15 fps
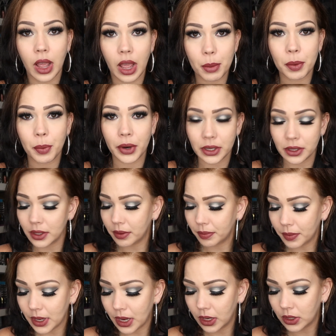I'm impressed.
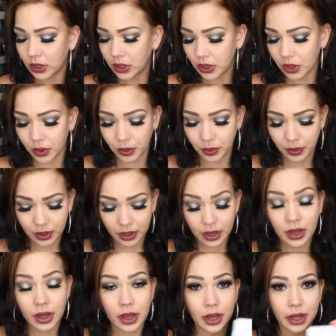So
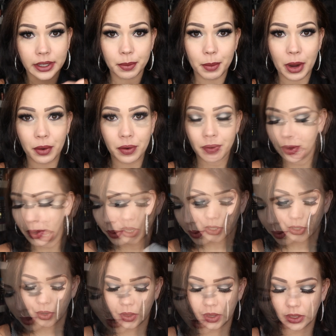that's my review.
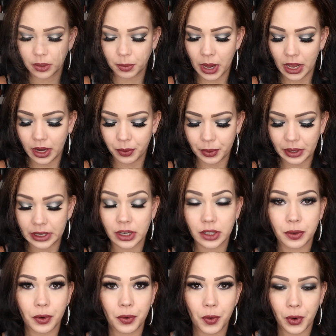So this palette
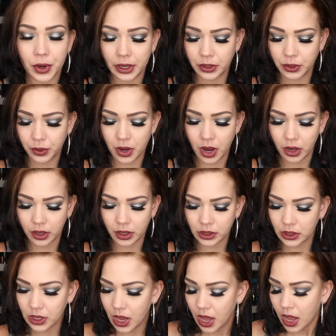retails for
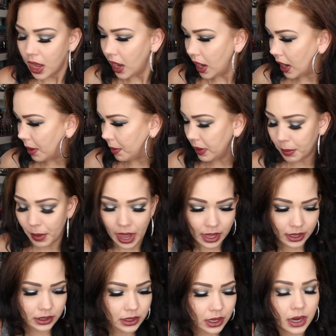$42. The
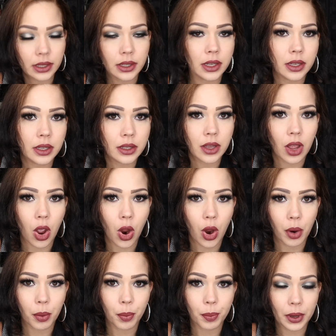pan sizes
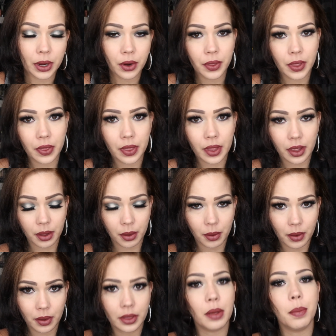are bigger than
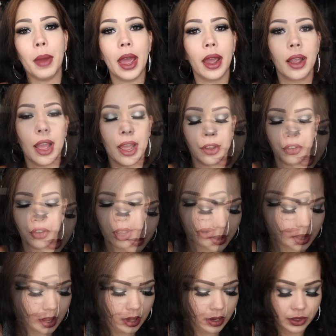the MAC eyeshadow.